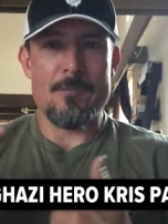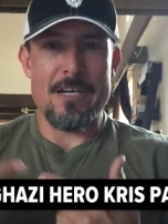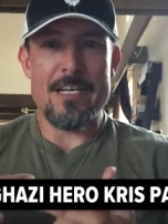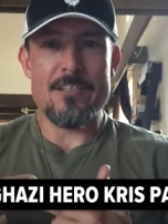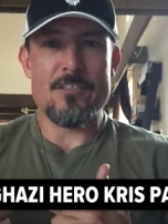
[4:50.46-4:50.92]
on in
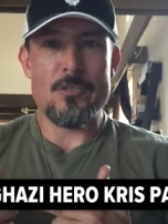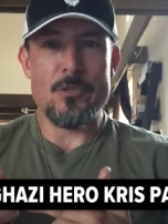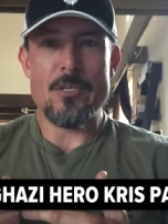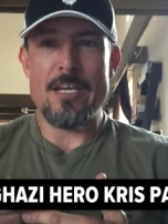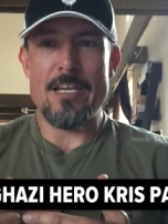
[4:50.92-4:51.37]
my head
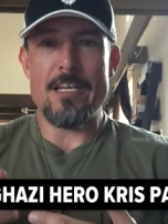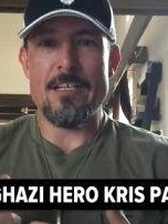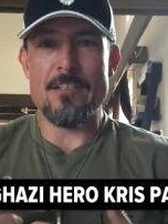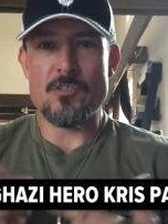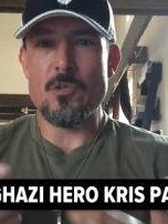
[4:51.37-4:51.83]
too, and,
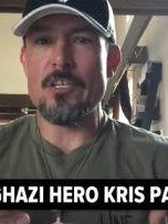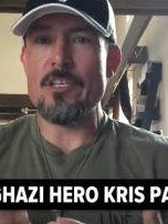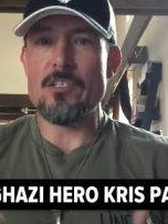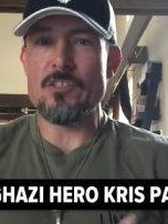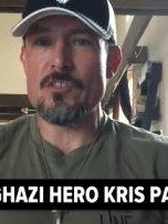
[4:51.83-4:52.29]
and so
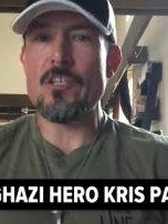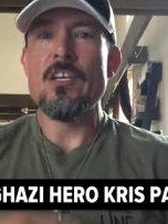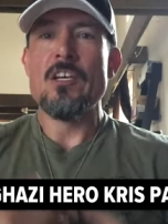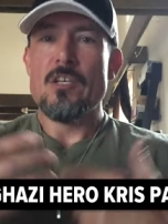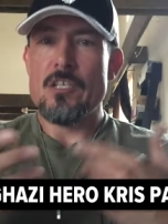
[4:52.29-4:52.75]
you just
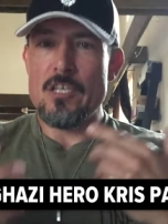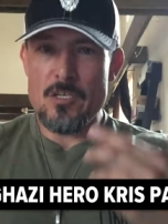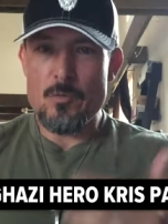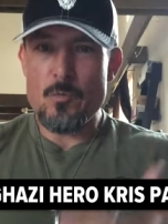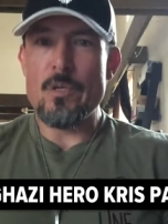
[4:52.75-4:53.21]

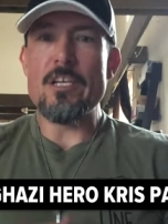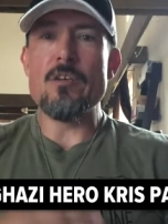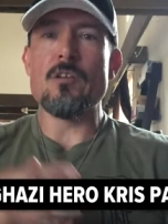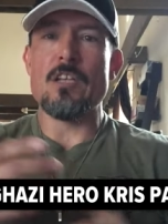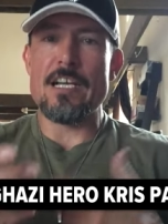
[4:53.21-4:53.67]
we
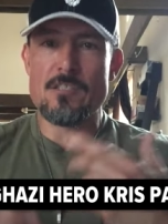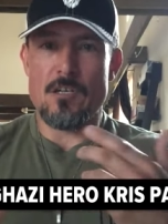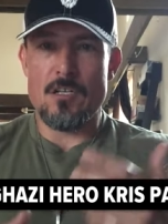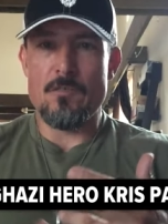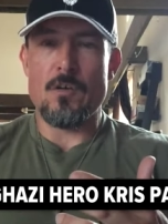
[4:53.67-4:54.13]
utilize
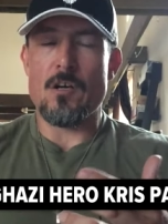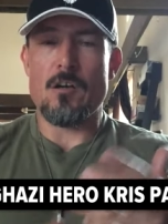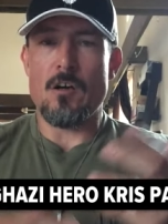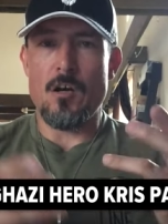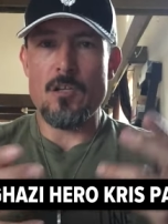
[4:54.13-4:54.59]
all of
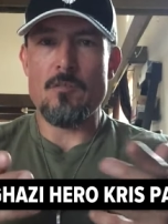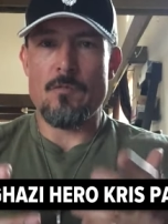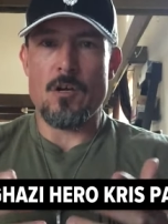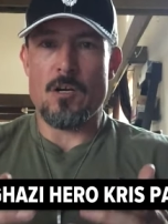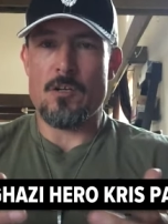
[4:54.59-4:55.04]
our all
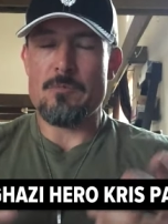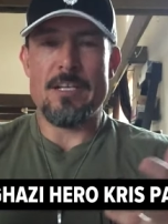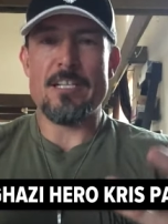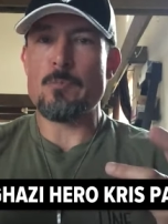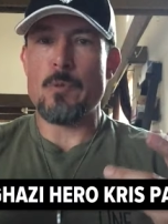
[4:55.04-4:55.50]
of our
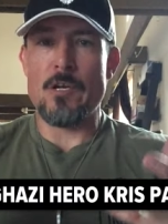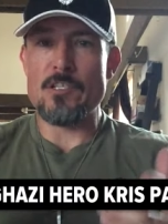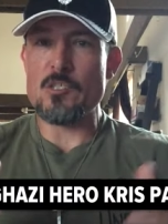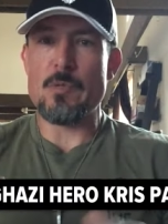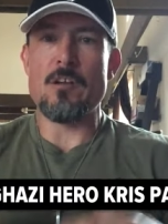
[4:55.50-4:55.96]

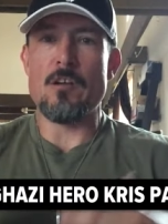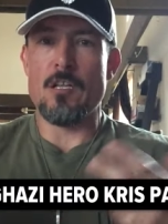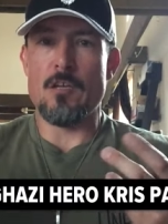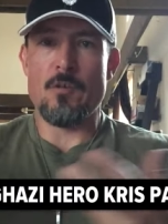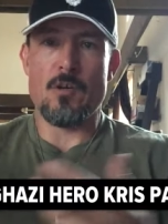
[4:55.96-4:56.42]
experiences, but then
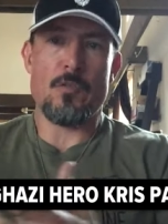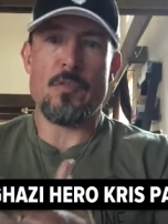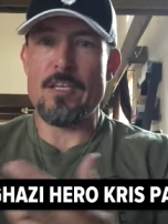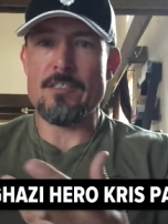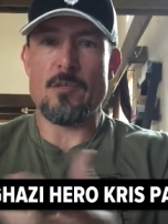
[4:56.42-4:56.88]
all of our
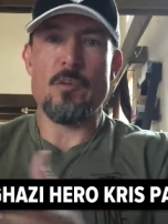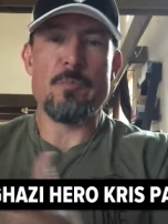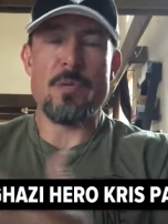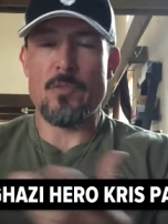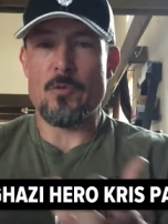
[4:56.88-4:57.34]
things that
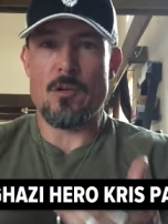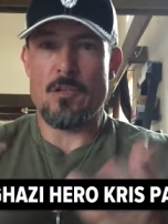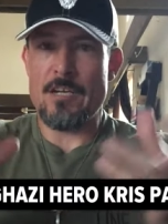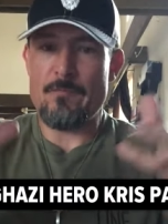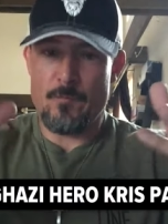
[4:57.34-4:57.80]
we've been through in
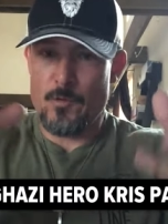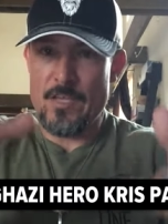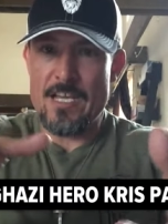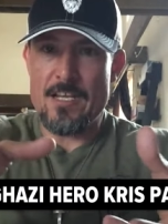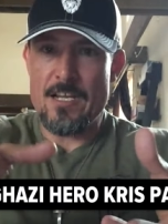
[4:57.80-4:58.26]
our life for
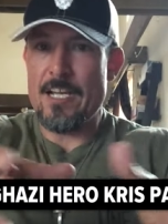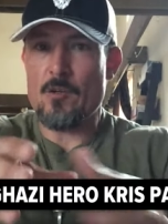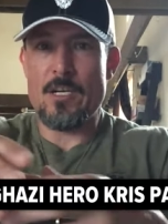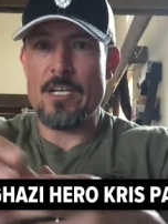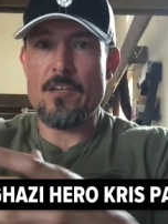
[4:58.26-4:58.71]
that
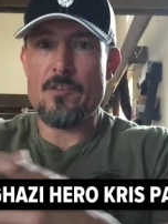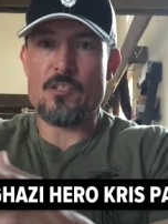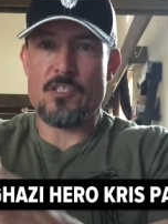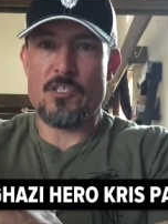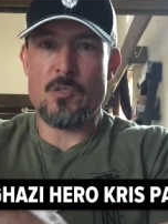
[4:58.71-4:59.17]
night or any yeah.
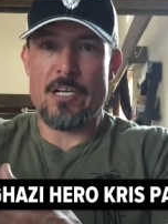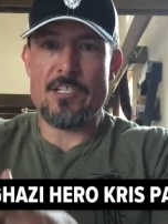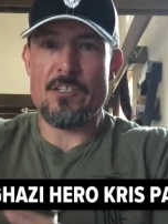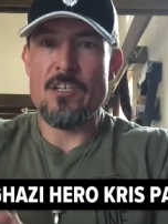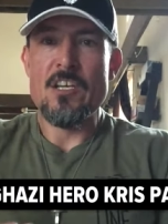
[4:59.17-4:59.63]
other
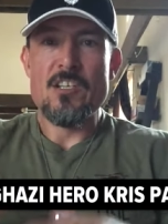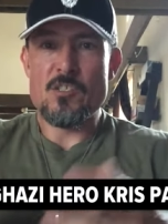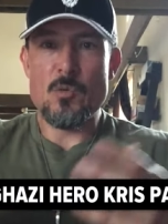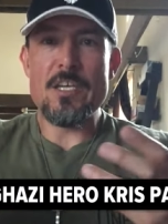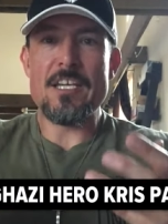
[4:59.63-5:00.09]
situation,
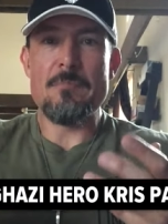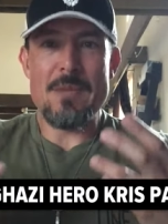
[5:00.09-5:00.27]
so we